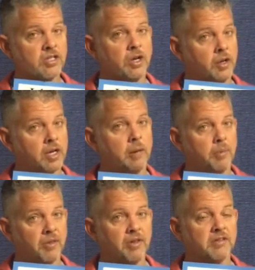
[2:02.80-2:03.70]
you a couple
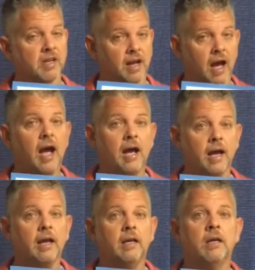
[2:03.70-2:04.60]
of things that
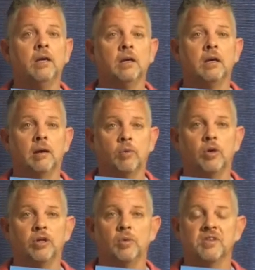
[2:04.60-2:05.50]
I am going
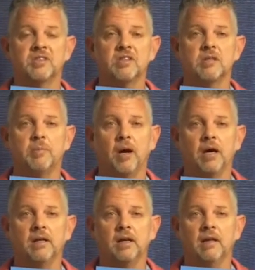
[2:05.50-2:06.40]
to insist
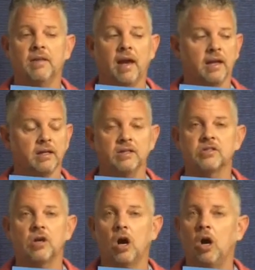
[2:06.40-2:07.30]
upon, and that is
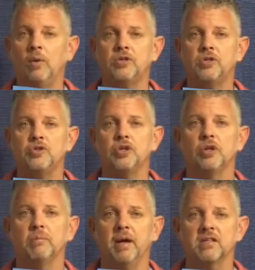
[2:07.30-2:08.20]
always using your
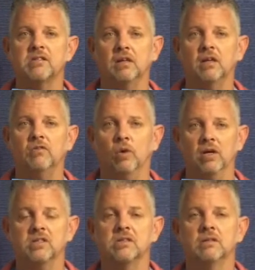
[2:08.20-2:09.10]
best singing
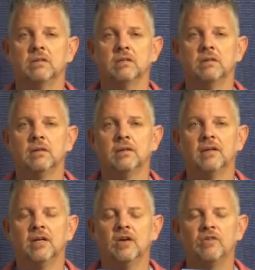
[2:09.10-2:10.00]
voice.
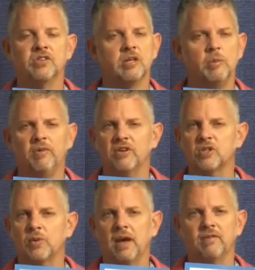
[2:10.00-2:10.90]
For some of us,
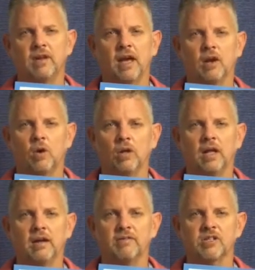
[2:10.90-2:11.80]
we haven't had a whole
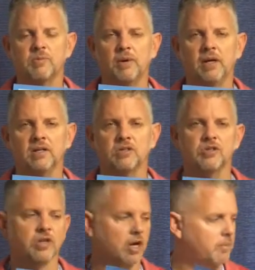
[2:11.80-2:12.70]
lot of experience
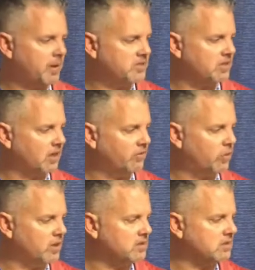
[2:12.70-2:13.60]
using our best singing
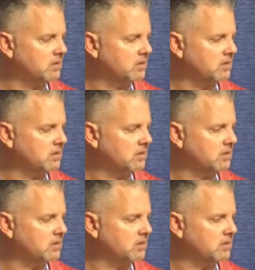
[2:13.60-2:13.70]
voice.